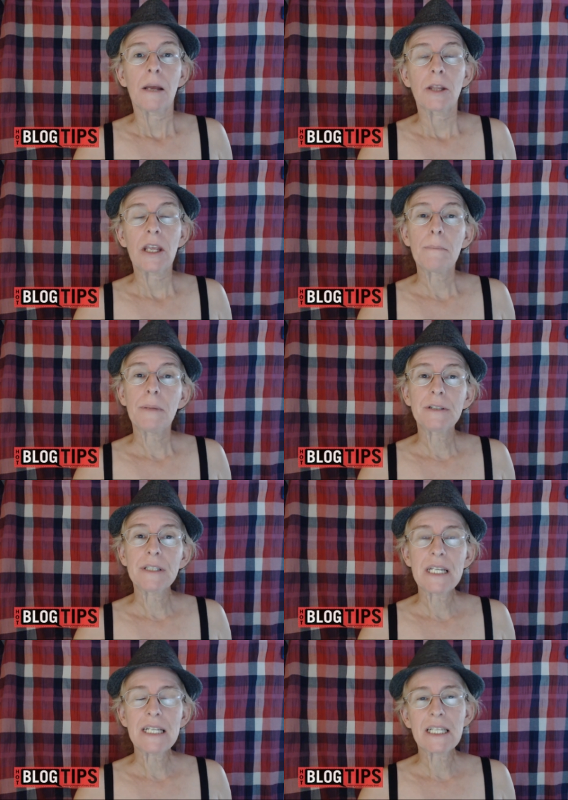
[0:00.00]
the
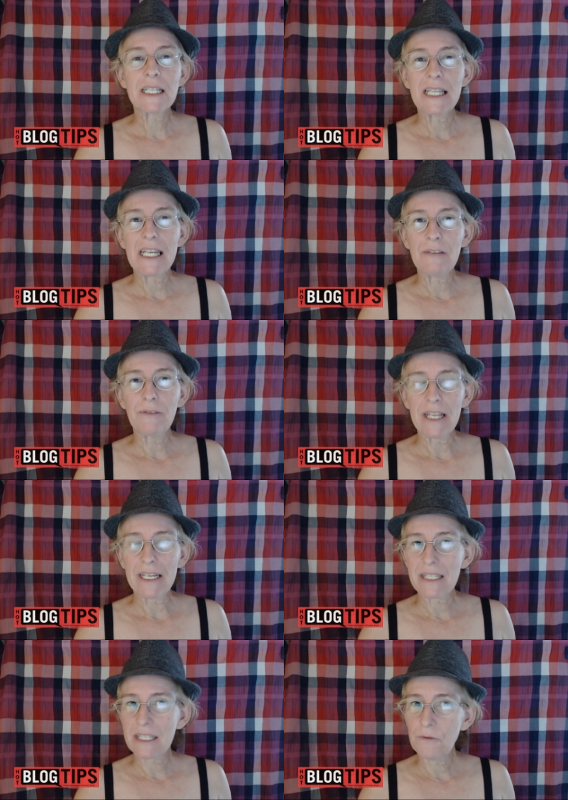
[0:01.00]
ability to leave
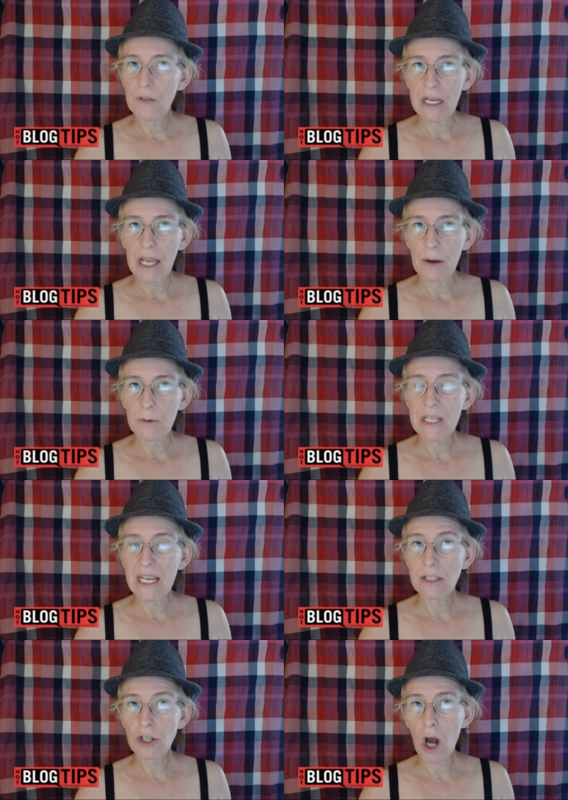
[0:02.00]
links to videos
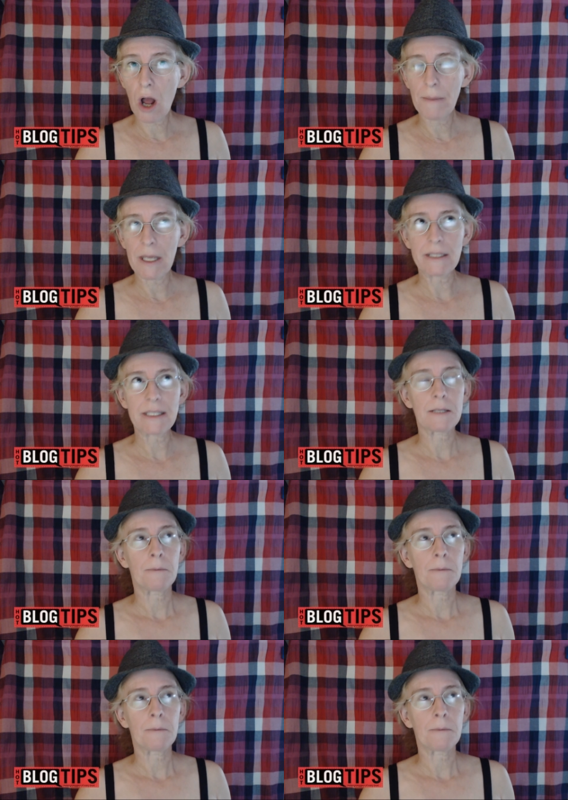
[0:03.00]
in comments.